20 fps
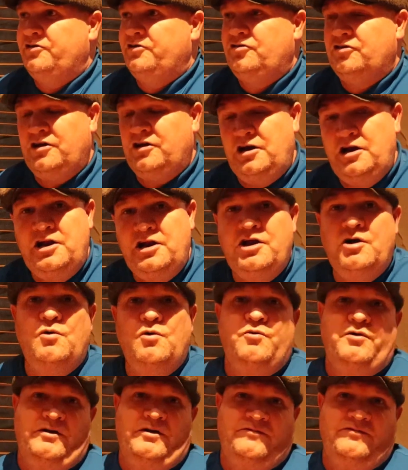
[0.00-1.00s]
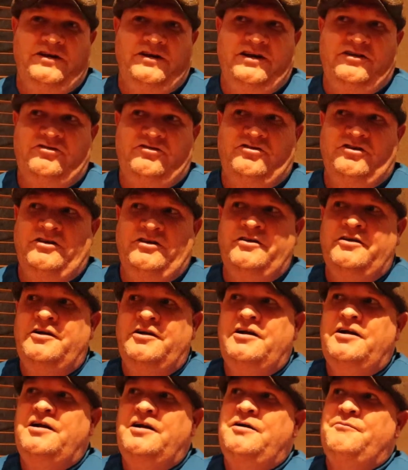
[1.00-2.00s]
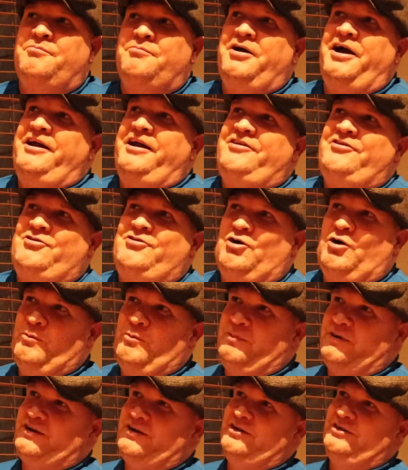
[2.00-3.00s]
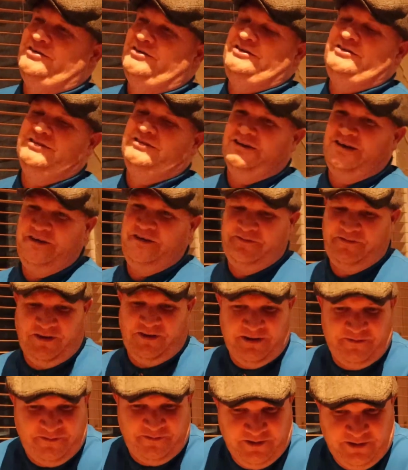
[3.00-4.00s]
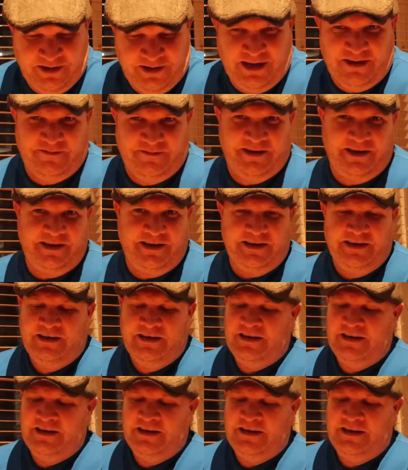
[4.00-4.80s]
It took a little deflection. Bradshaw, because he's only 5 foot nothing,